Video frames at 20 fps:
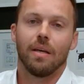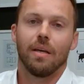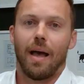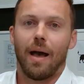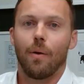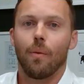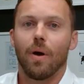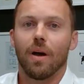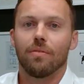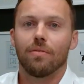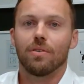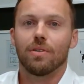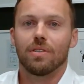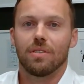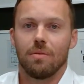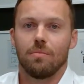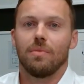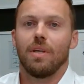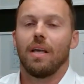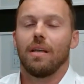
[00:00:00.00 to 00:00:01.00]
However,
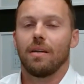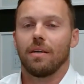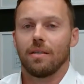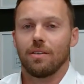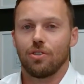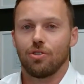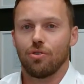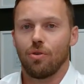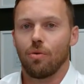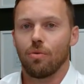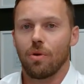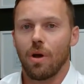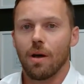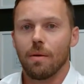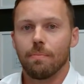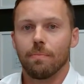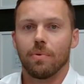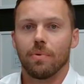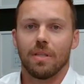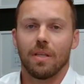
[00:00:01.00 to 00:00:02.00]
some data has showed
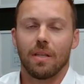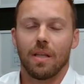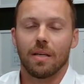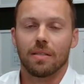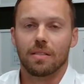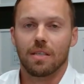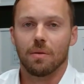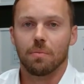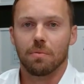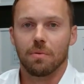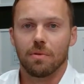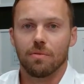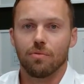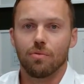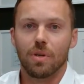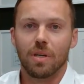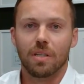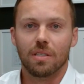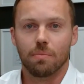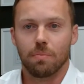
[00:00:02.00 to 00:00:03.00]
up in the last couple of
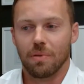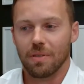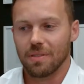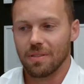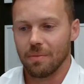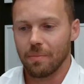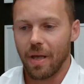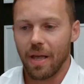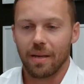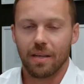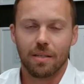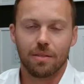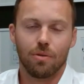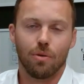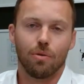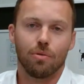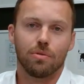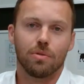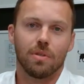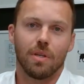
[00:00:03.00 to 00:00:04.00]
weeks, plus some
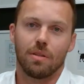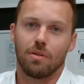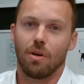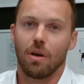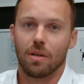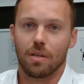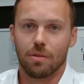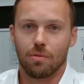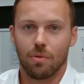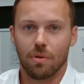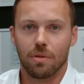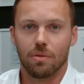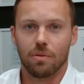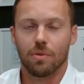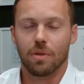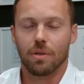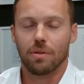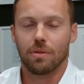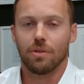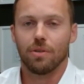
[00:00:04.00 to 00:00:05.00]
anecdotes and talking to other
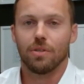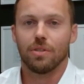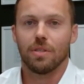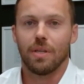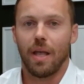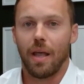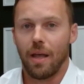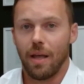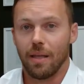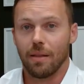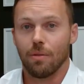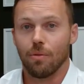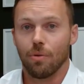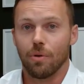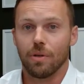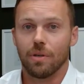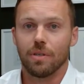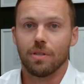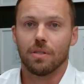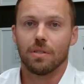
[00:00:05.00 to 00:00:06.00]
realtors and
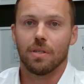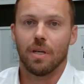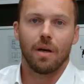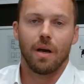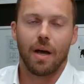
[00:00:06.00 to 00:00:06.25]
lawyers.